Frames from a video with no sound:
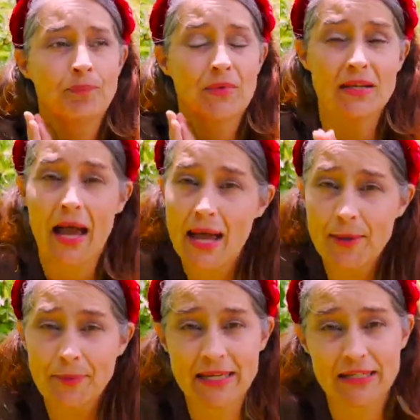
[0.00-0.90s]
And I
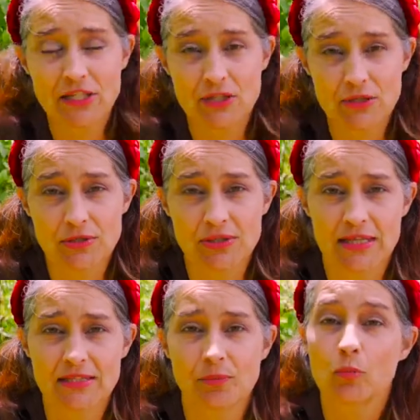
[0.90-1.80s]
plan to use
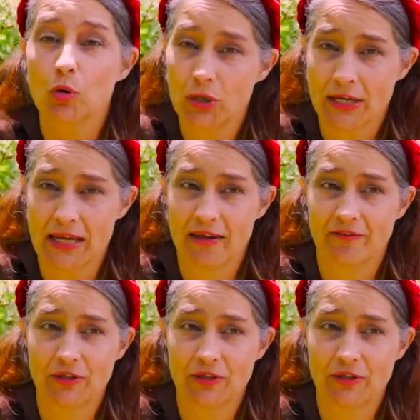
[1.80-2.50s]
this morning,